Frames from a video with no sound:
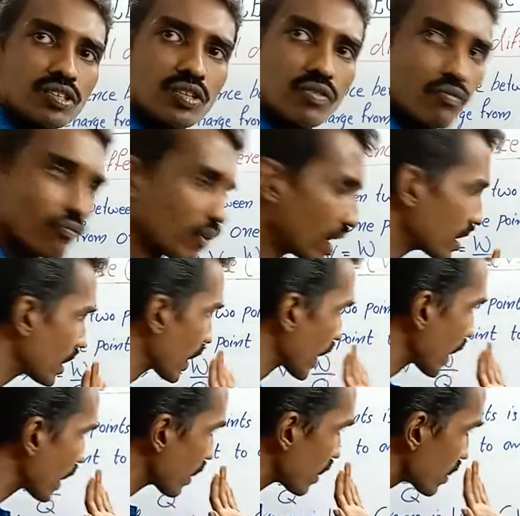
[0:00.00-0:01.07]
When
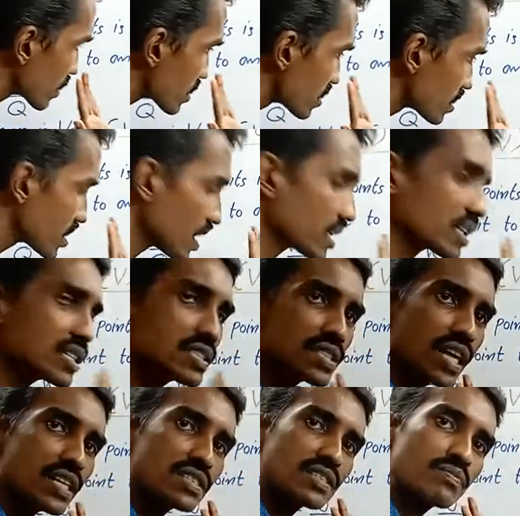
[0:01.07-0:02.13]
a electric charge
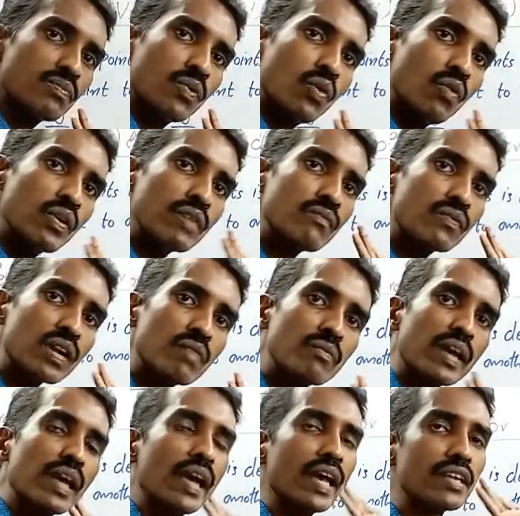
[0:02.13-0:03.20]
is moving from
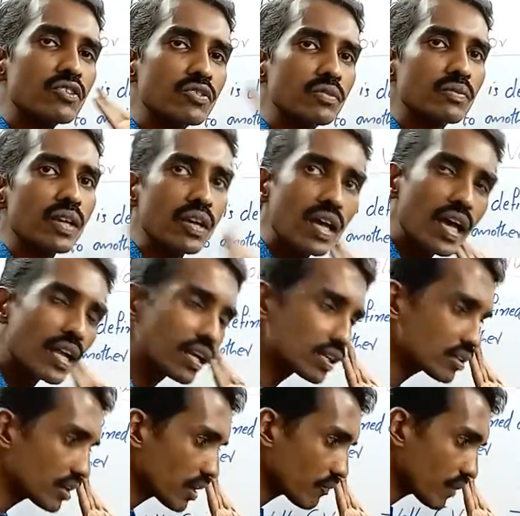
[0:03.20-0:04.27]
A to
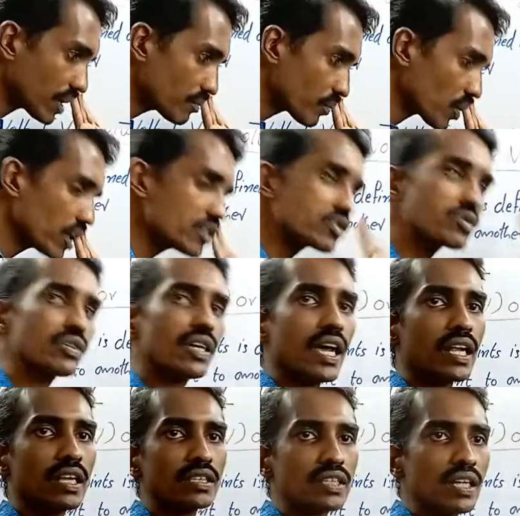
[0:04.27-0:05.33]
one point to
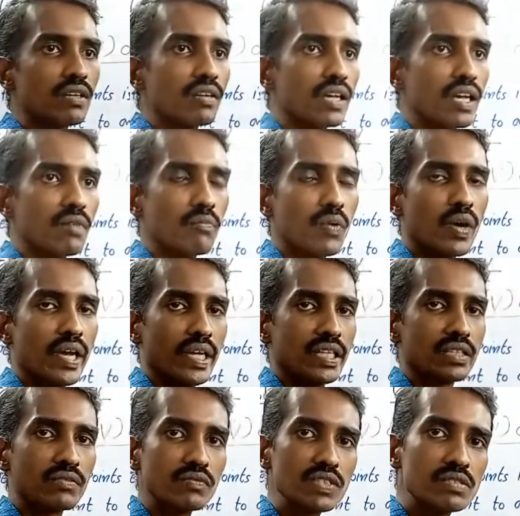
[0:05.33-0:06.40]
another point,
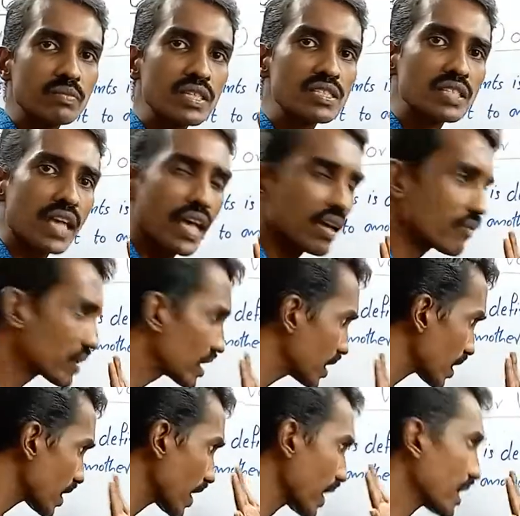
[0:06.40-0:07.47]
which means here
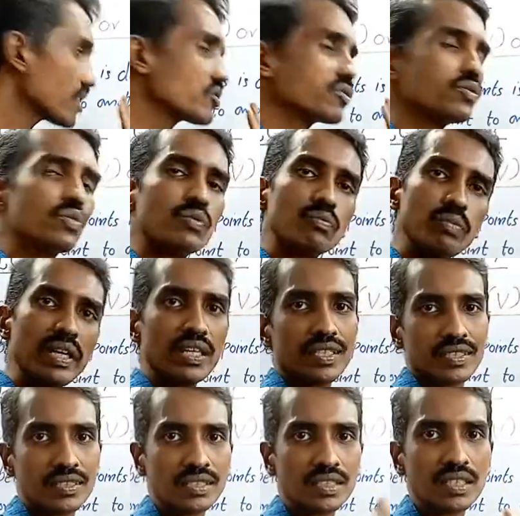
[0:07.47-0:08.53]
A to B,
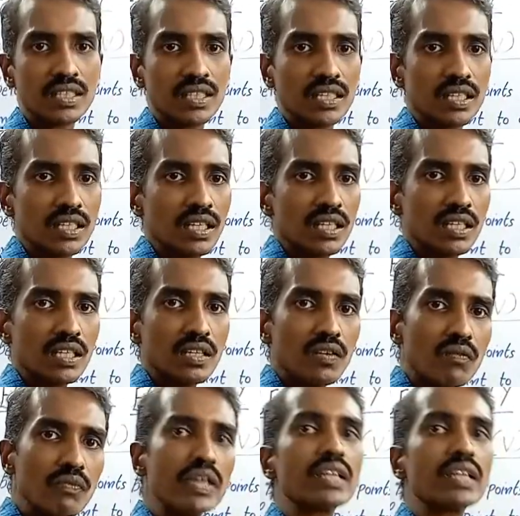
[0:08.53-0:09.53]
we